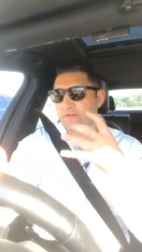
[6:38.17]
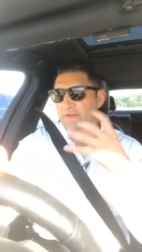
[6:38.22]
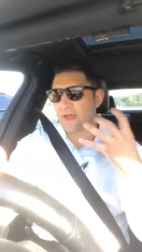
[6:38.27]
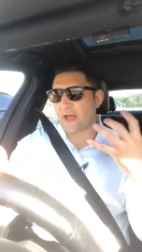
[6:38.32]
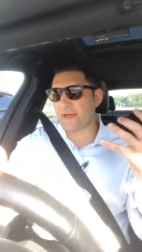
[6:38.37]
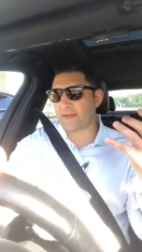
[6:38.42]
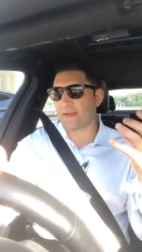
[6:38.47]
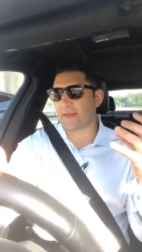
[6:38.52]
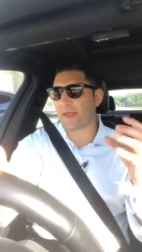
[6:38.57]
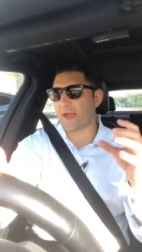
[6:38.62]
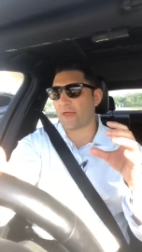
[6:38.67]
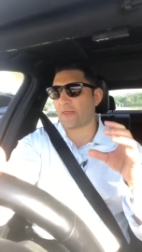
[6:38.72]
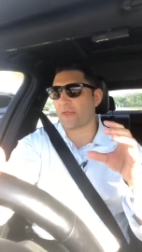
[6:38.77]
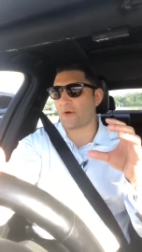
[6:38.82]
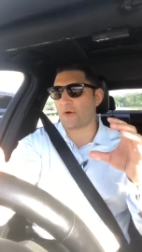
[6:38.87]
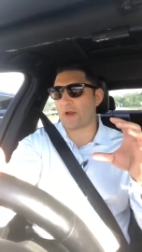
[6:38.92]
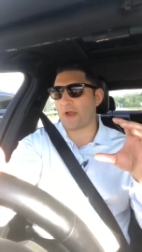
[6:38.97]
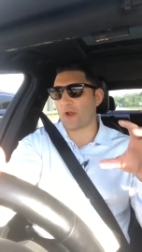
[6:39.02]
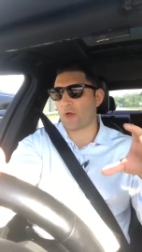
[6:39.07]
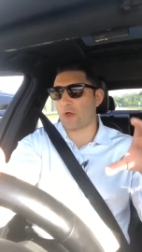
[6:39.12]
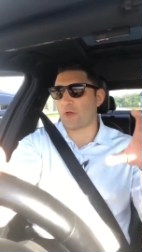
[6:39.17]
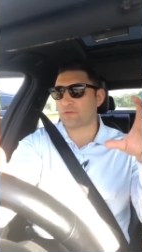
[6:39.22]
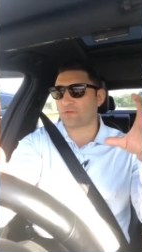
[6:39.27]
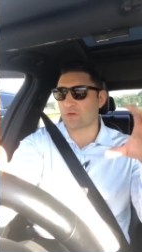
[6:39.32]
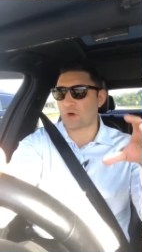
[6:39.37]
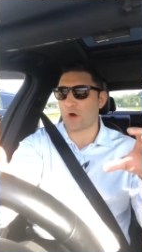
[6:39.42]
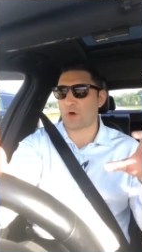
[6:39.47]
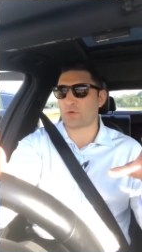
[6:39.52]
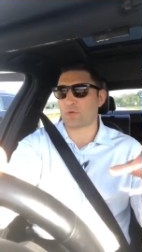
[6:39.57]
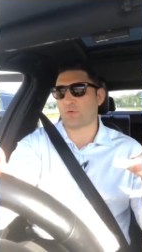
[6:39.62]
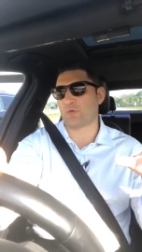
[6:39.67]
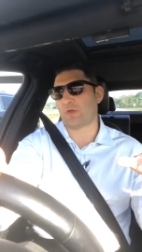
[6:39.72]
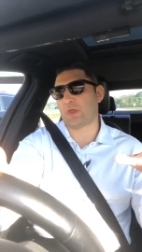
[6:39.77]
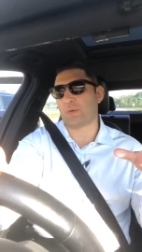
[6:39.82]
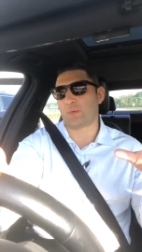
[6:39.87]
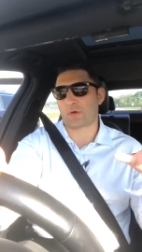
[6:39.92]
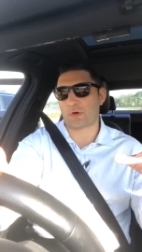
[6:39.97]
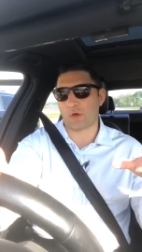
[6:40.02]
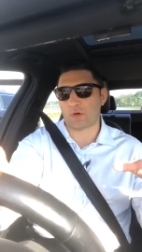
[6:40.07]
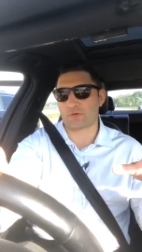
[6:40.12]
tied together, and it all starts really
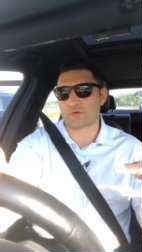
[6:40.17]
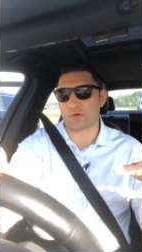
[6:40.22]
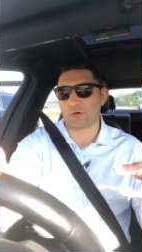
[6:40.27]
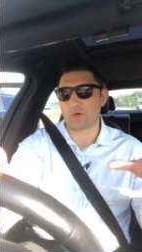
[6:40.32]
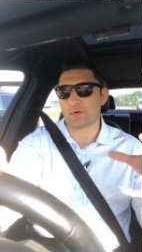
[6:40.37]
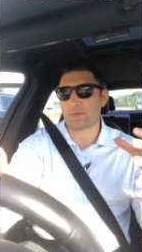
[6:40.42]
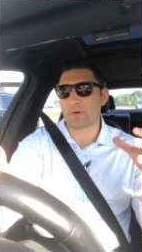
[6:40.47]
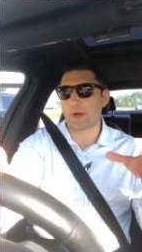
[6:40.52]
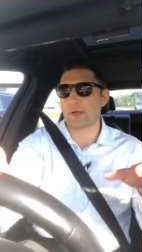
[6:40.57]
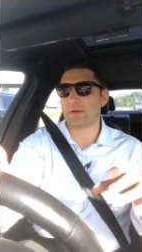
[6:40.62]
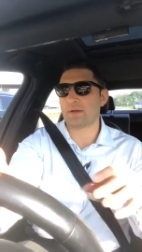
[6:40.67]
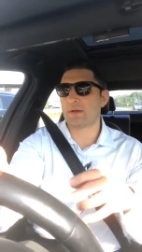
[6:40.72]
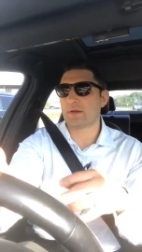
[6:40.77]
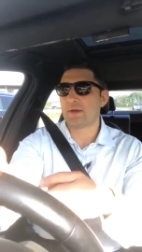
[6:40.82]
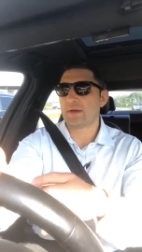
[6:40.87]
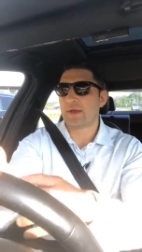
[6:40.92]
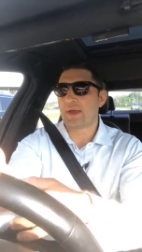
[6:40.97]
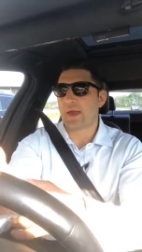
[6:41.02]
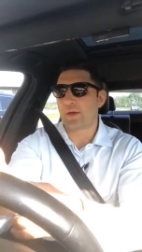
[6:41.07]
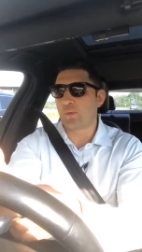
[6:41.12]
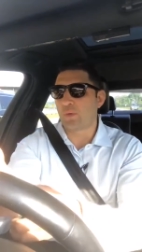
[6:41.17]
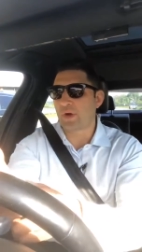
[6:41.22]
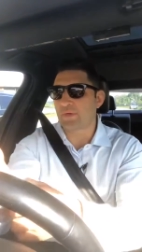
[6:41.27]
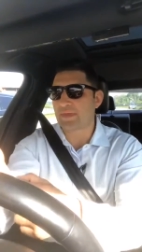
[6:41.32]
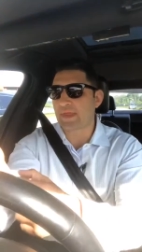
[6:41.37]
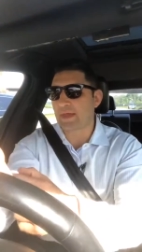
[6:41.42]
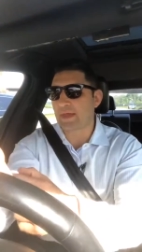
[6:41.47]
with culture, right? And what